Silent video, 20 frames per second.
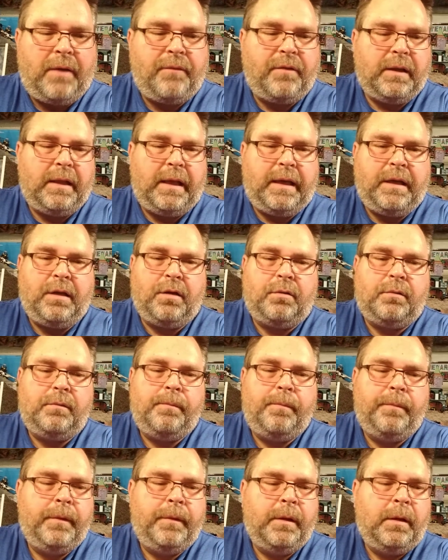a Lego
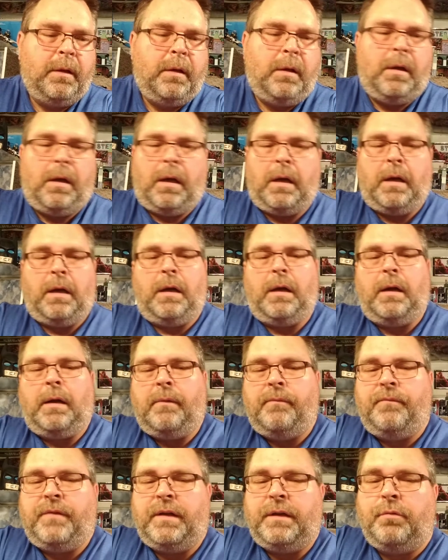
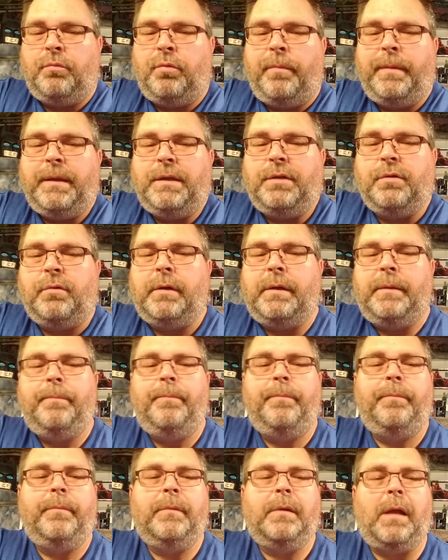video we'll be
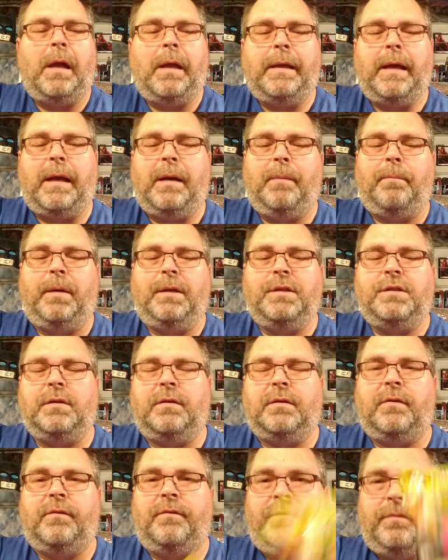doing. I got a bunch
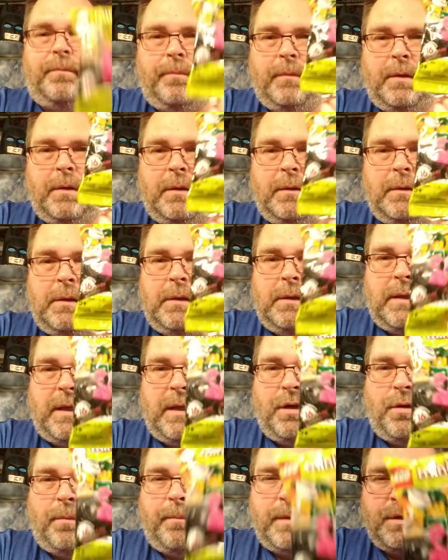of
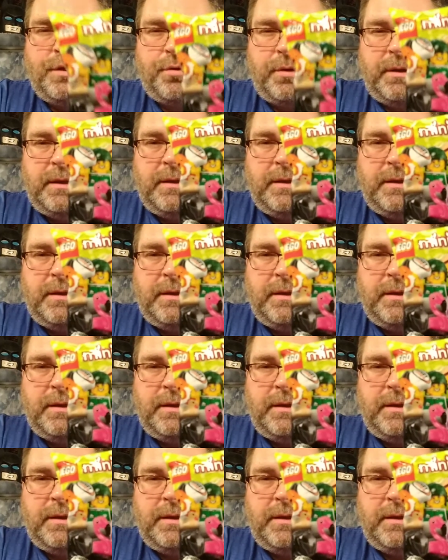Lego mystery